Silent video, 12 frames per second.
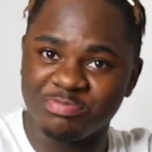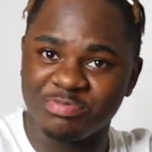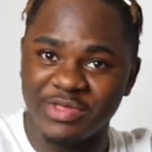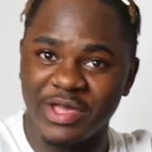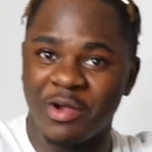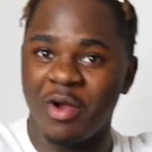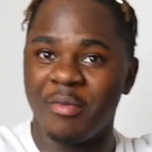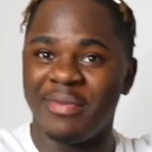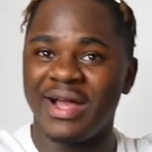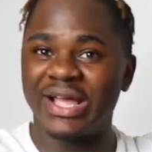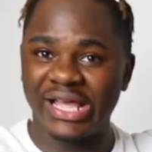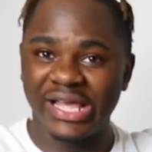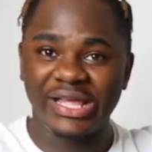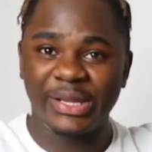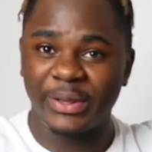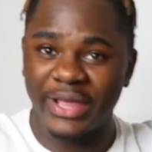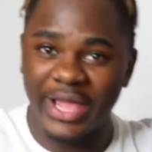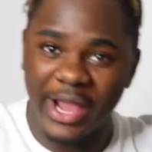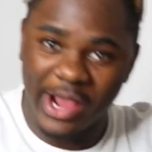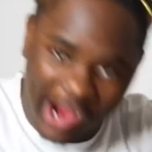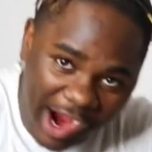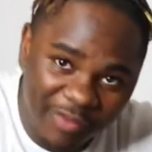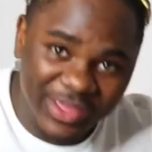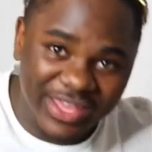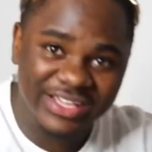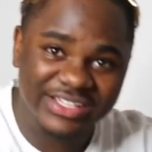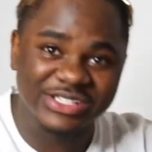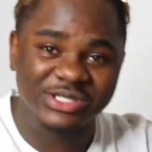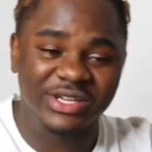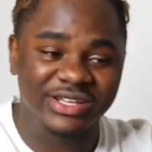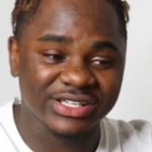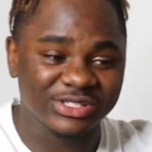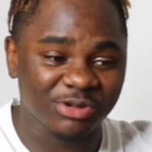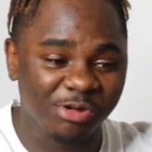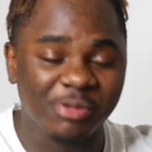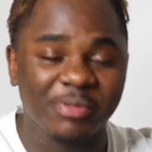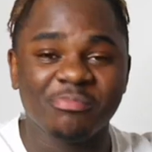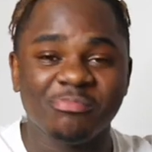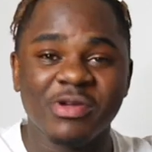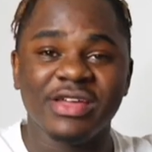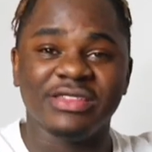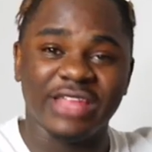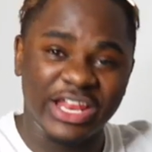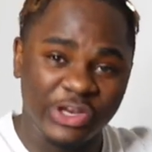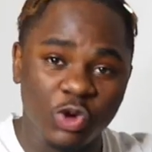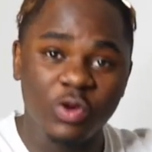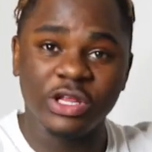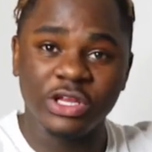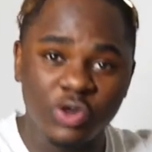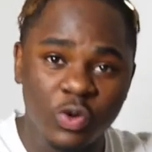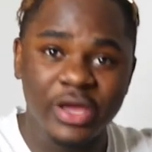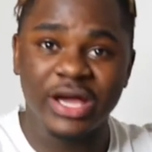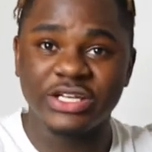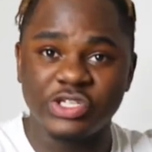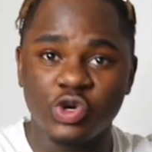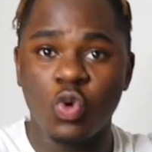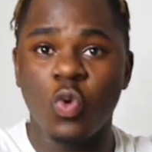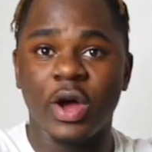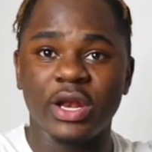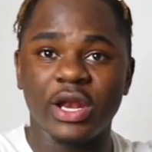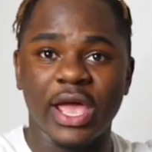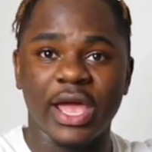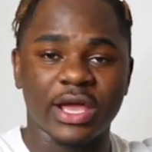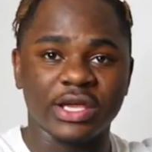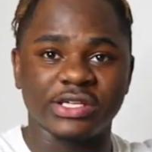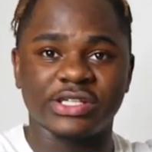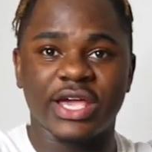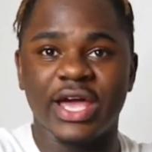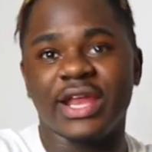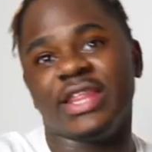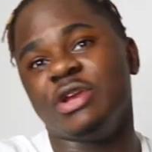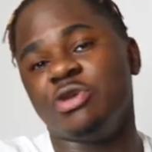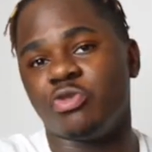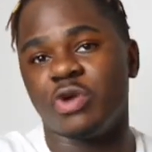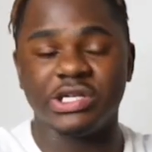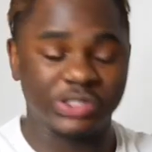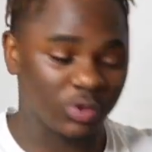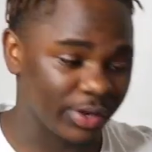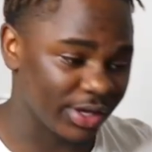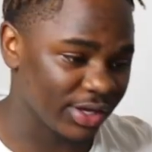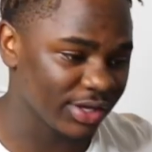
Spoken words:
They go back, they come, they hit each other. So they do it until one like is scared, then it runs away.